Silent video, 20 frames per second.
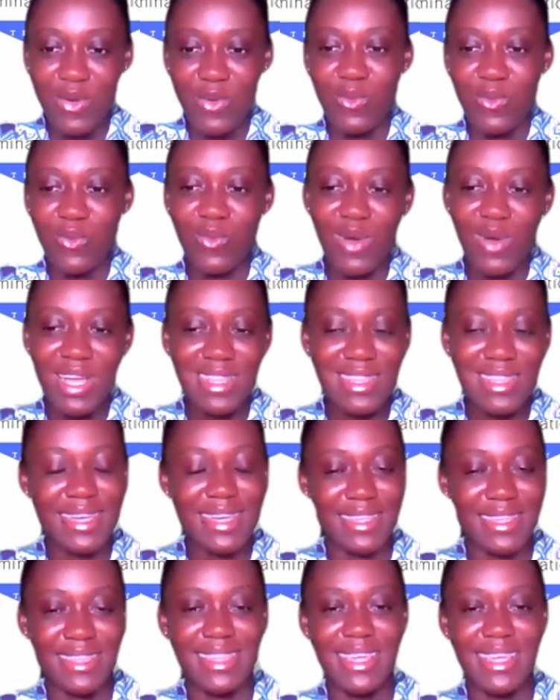what
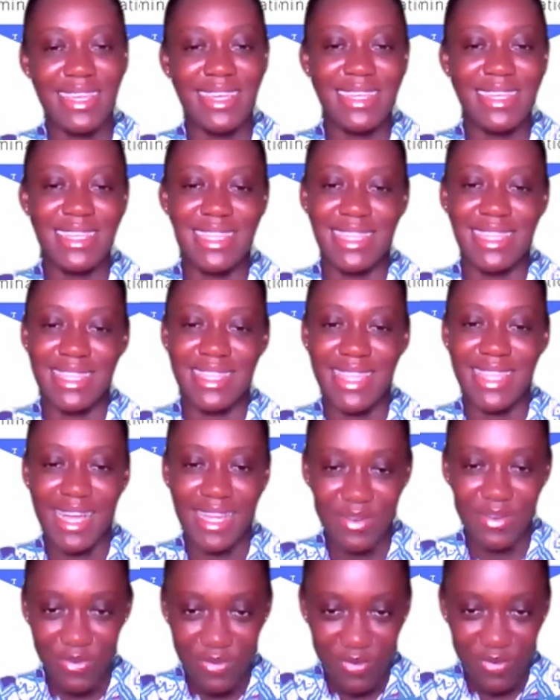has Aaenics
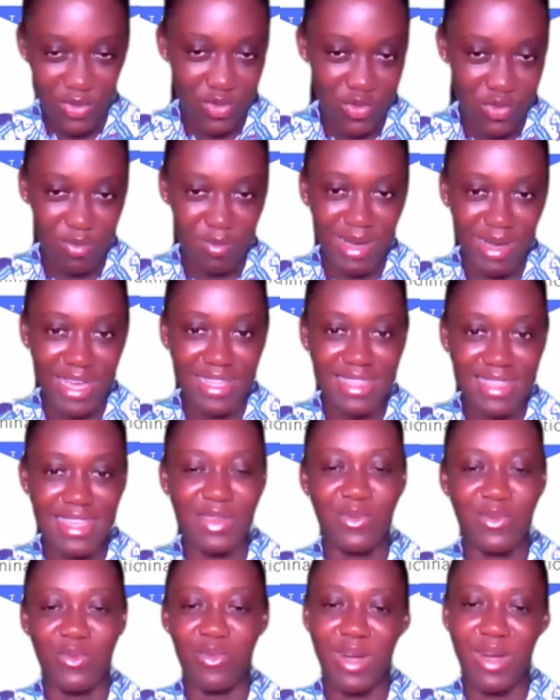done for UMaT
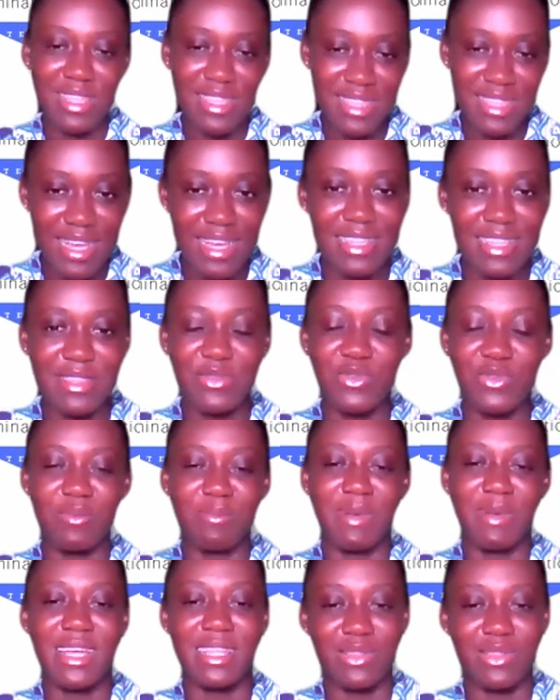and what has
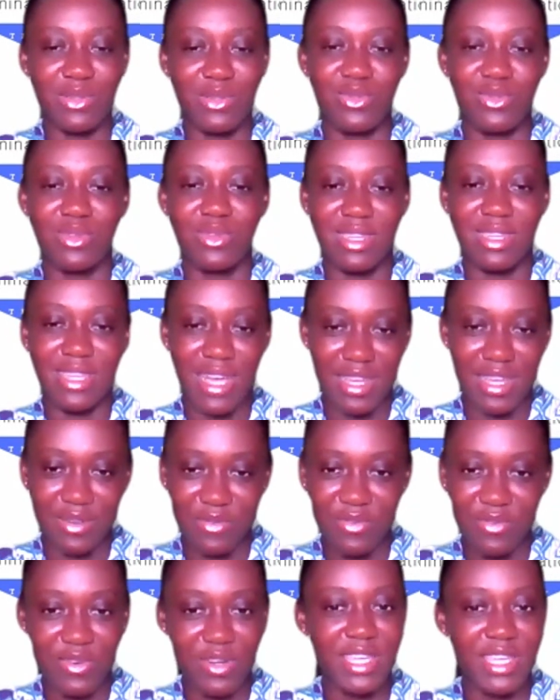UMaT also done
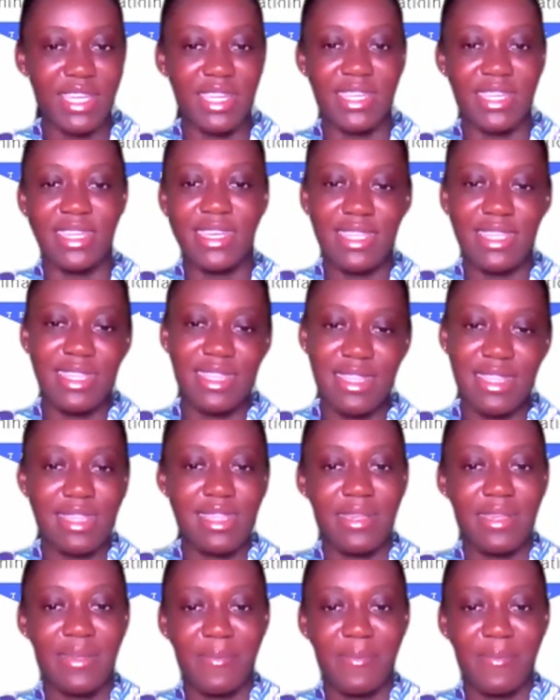for Aaenics?